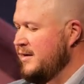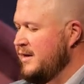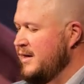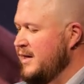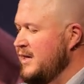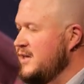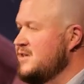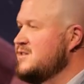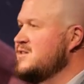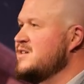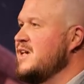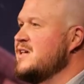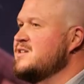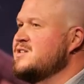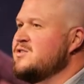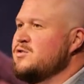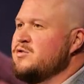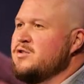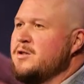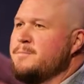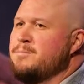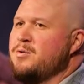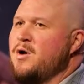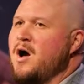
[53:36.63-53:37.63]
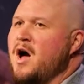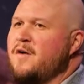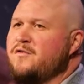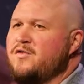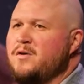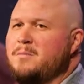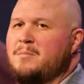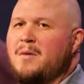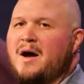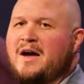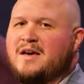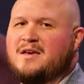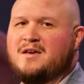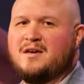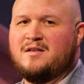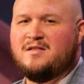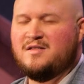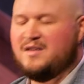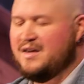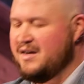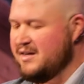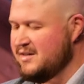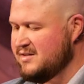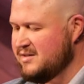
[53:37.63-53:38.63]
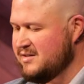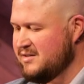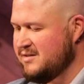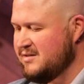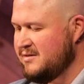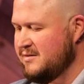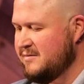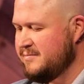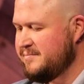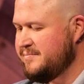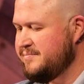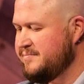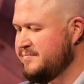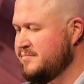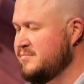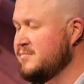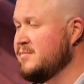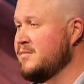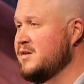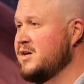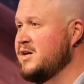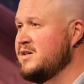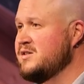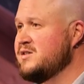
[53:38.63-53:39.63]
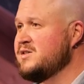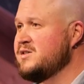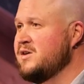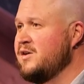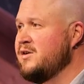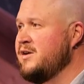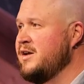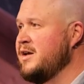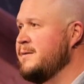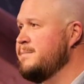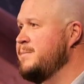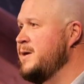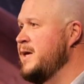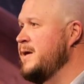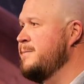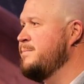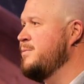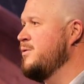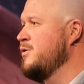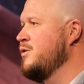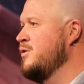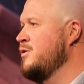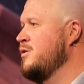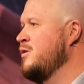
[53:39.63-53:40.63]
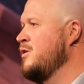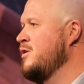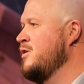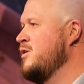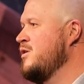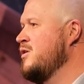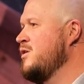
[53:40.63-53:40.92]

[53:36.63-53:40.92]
He says through the prophet Micah this concerning people